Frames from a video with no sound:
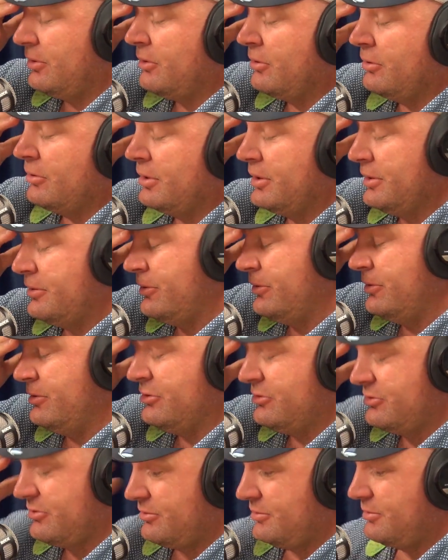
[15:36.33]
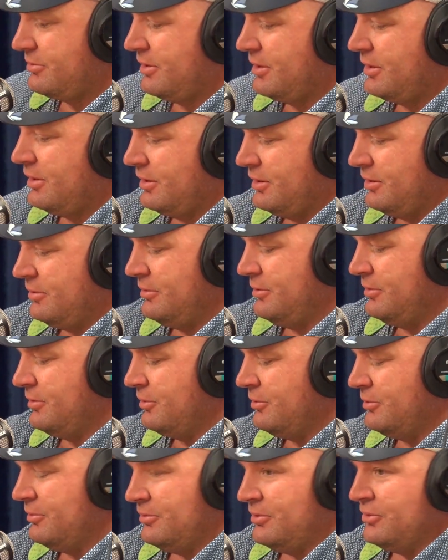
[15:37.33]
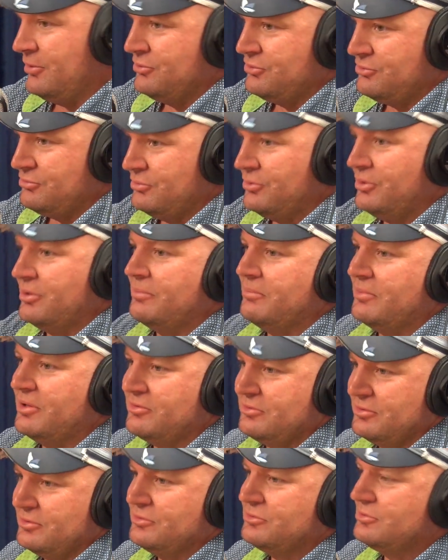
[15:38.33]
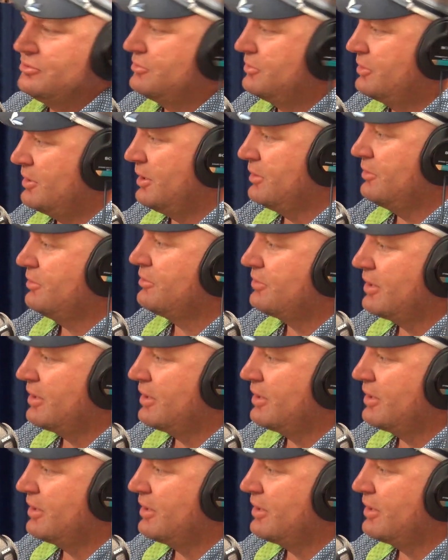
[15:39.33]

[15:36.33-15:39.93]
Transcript: I'll get on this thing here and I'll just write a message, to